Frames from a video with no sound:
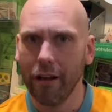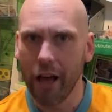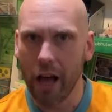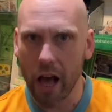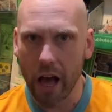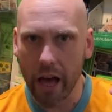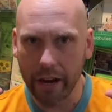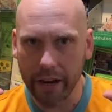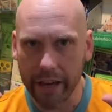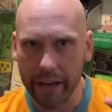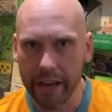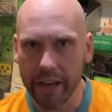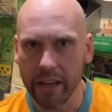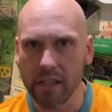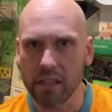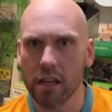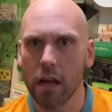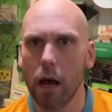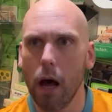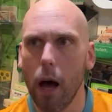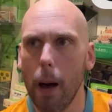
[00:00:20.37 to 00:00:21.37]
And it
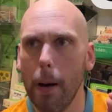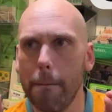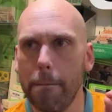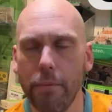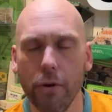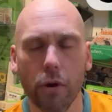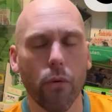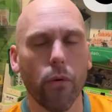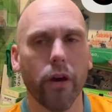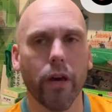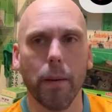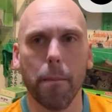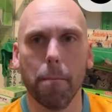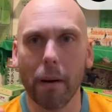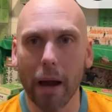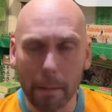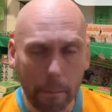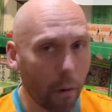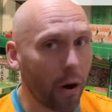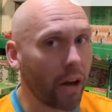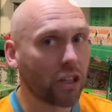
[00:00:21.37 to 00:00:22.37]
is a beauty.
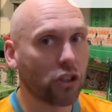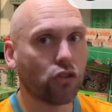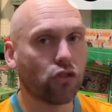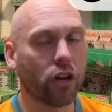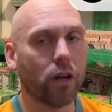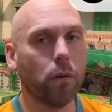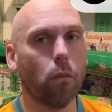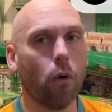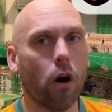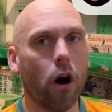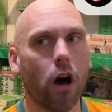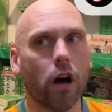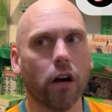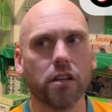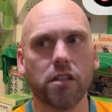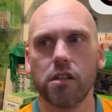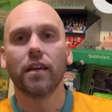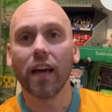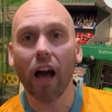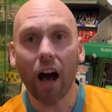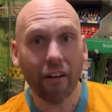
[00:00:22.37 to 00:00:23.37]
Made by Extreme
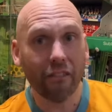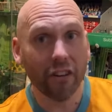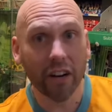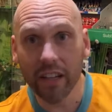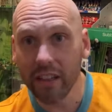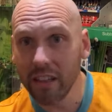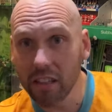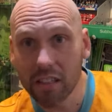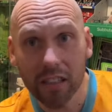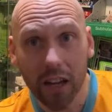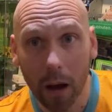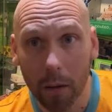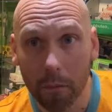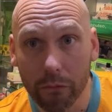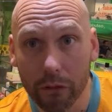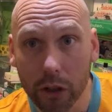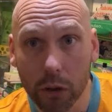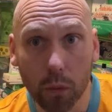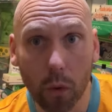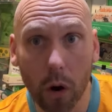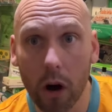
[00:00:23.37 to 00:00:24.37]
Works, covered in the
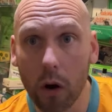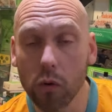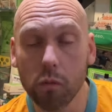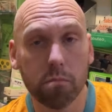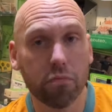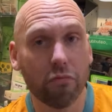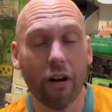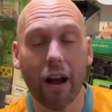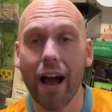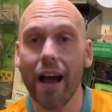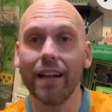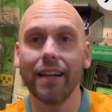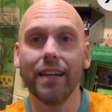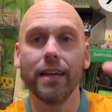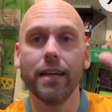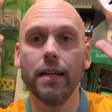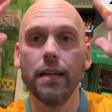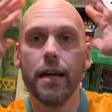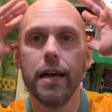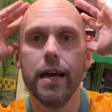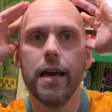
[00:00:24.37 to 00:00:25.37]
Tunbridge Wells
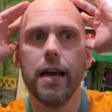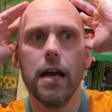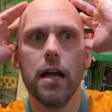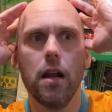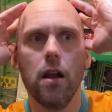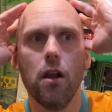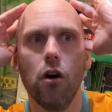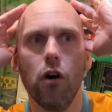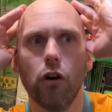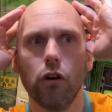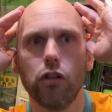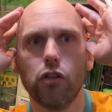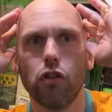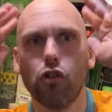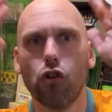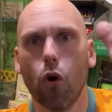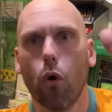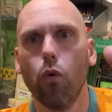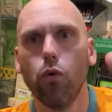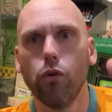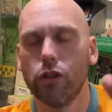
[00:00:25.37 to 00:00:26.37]
branding. It looks
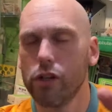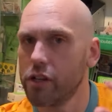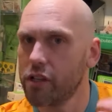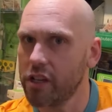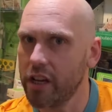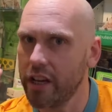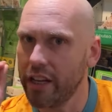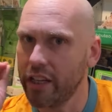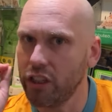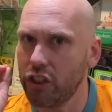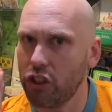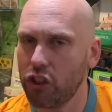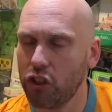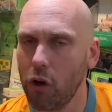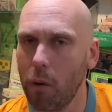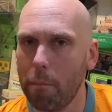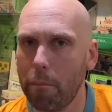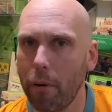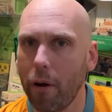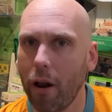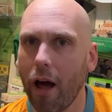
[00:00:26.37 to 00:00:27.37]
gorgeous and it
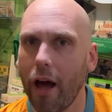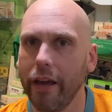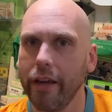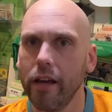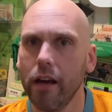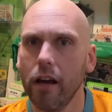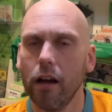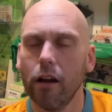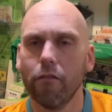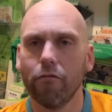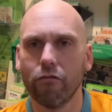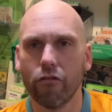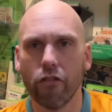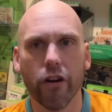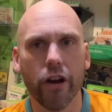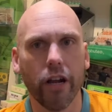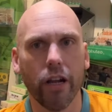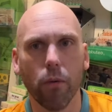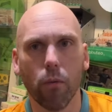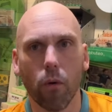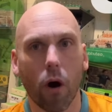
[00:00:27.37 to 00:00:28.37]
should play
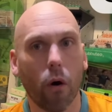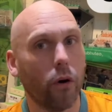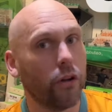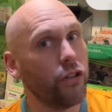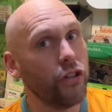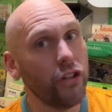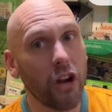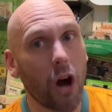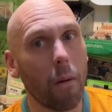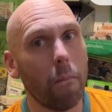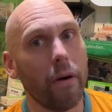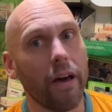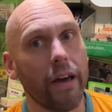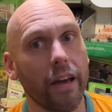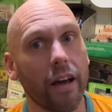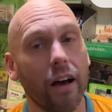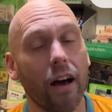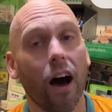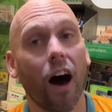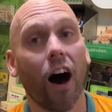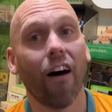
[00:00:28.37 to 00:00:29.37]
really well. And you know me,
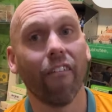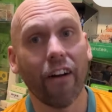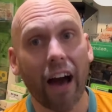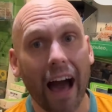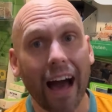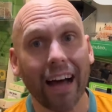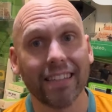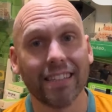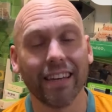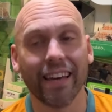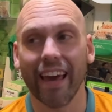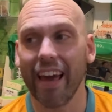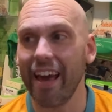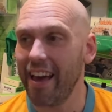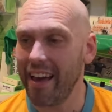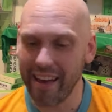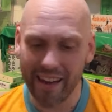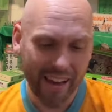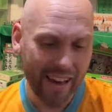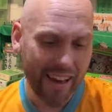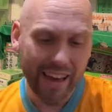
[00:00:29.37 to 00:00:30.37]
I've had to get
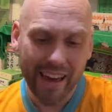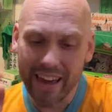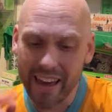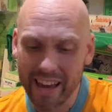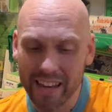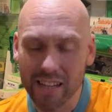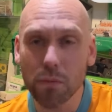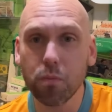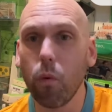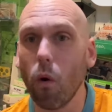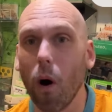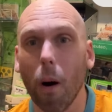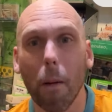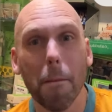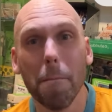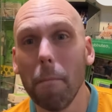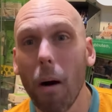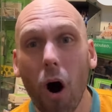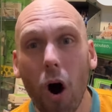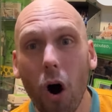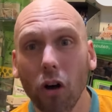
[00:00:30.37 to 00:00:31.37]
it. It's what,
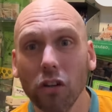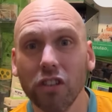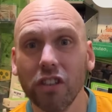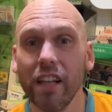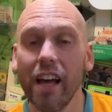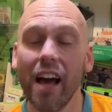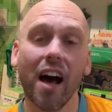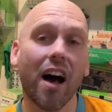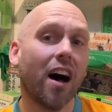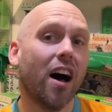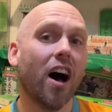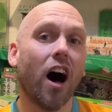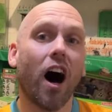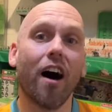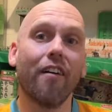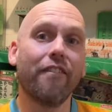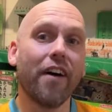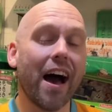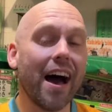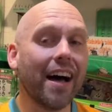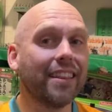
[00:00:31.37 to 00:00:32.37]
March now?
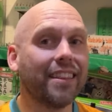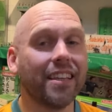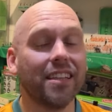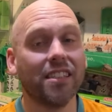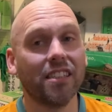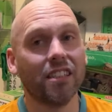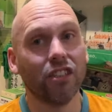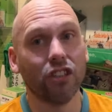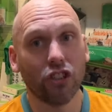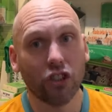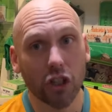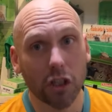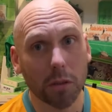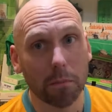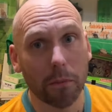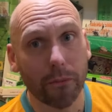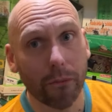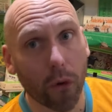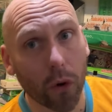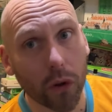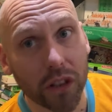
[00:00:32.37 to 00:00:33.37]
I've had this since just
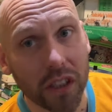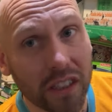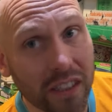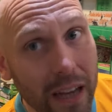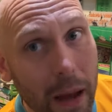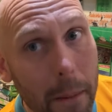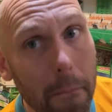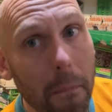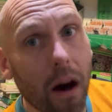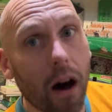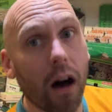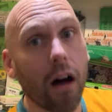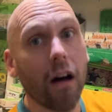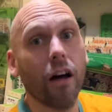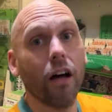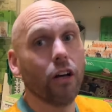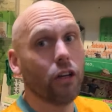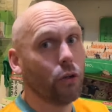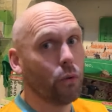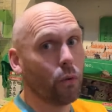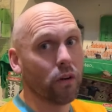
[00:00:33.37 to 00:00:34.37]
before December.
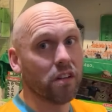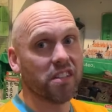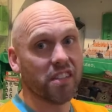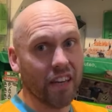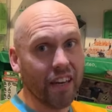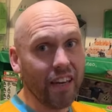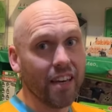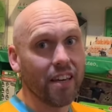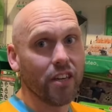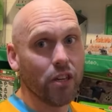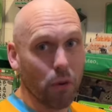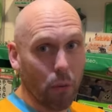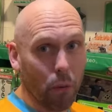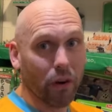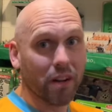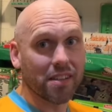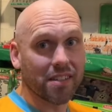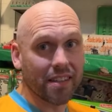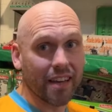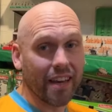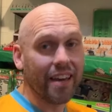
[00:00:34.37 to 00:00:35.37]
You wanna see? You
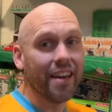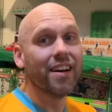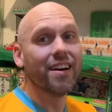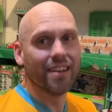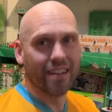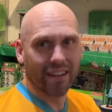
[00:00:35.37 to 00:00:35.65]
wanna see?